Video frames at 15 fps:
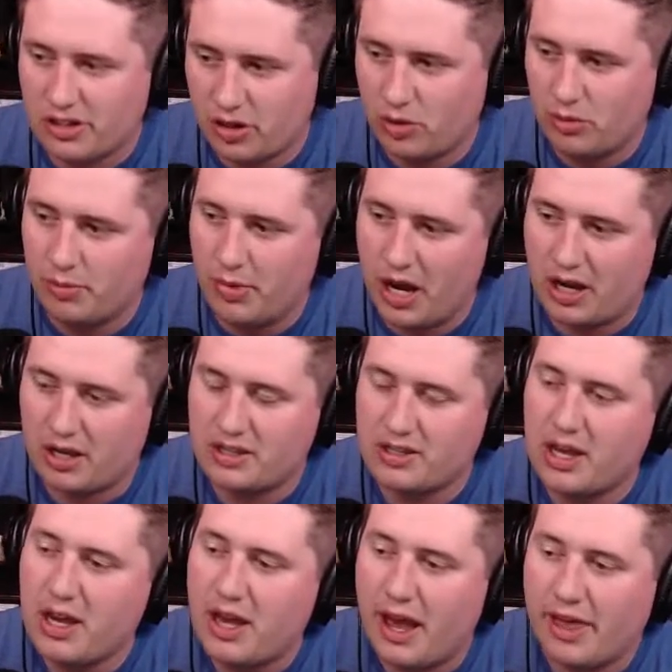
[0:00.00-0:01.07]
in its own
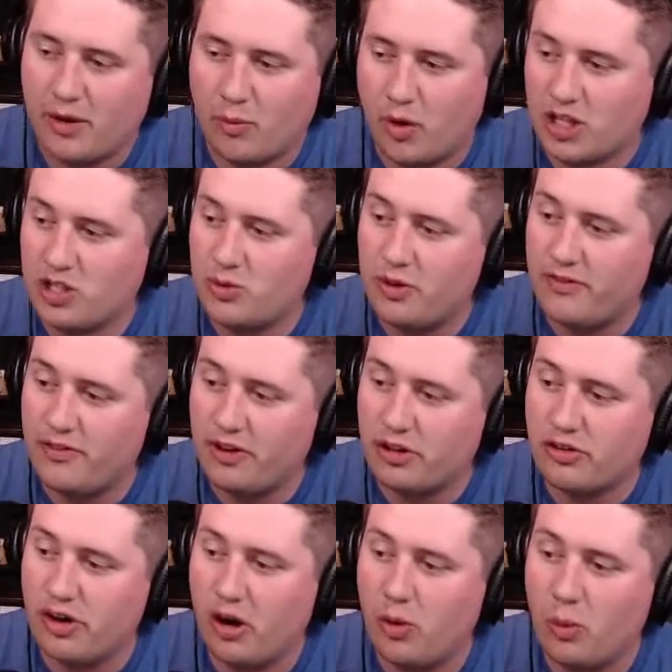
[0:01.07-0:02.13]
box, and then once we
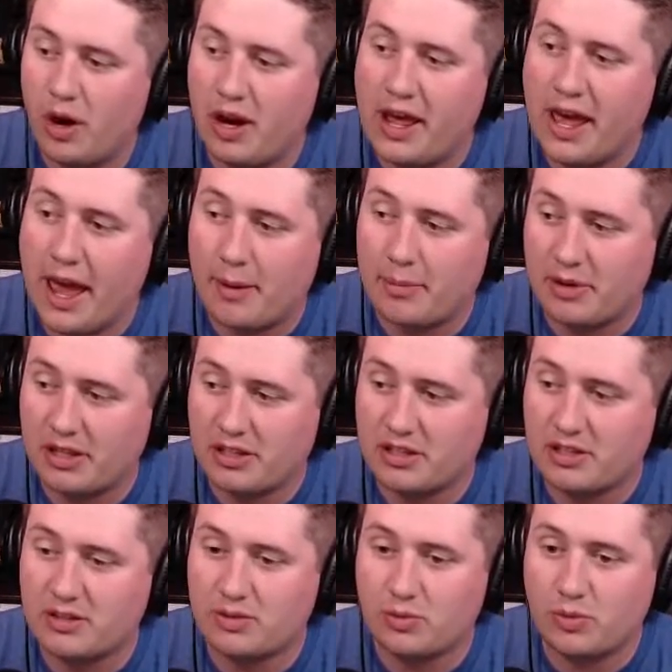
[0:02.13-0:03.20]
figure out what
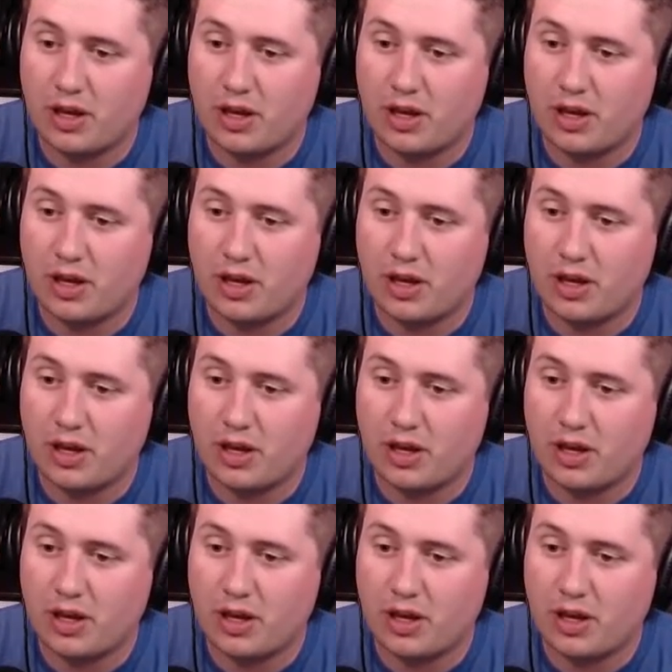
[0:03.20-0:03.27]
happens